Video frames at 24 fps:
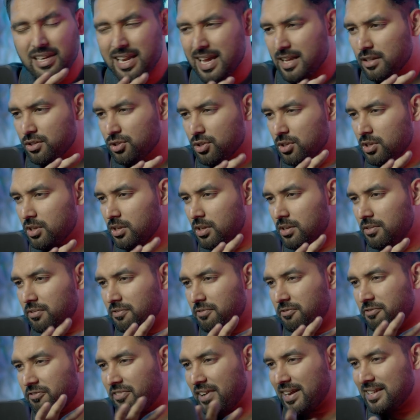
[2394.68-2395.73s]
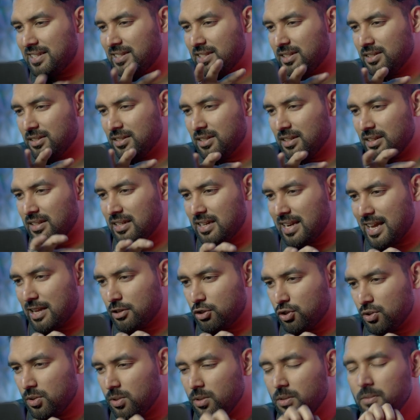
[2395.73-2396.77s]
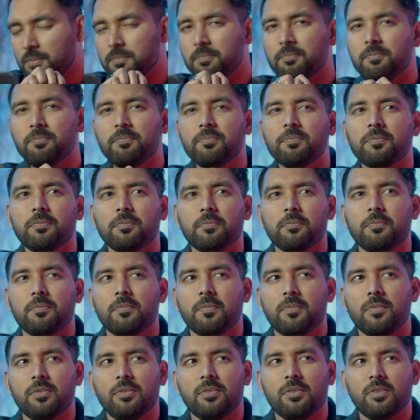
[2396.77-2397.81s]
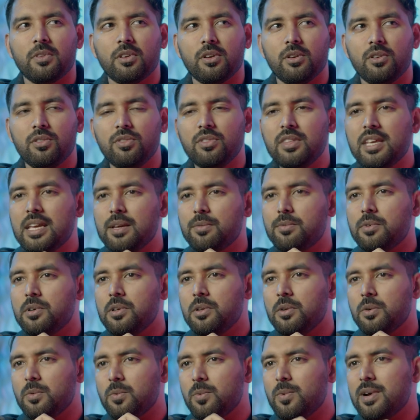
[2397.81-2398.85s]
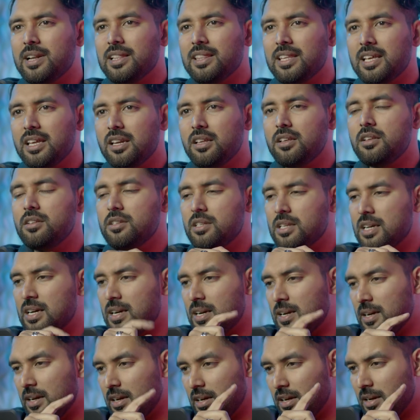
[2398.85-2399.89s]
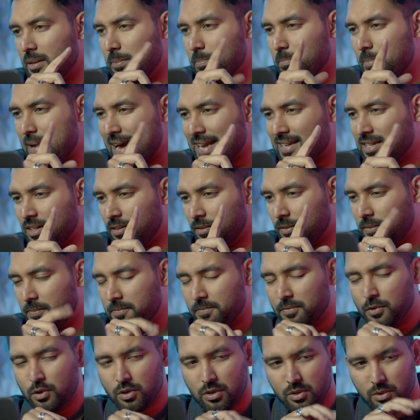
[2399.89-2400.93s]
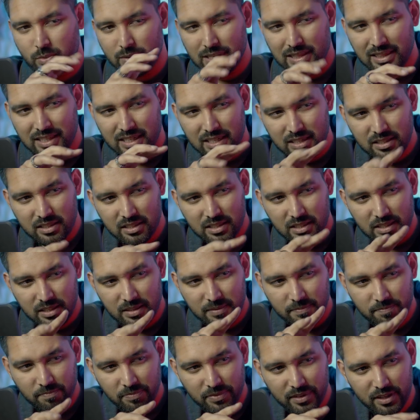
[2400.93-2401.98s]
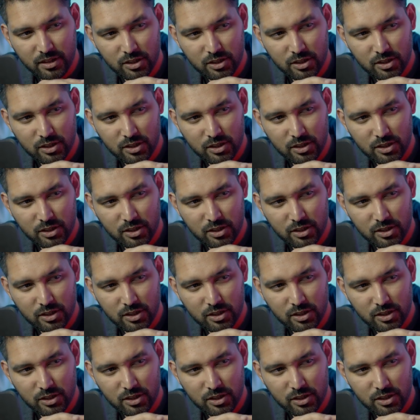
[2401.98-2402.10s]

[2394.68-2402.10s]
natural fighters in the natural, they will, when there is a battle or when there is a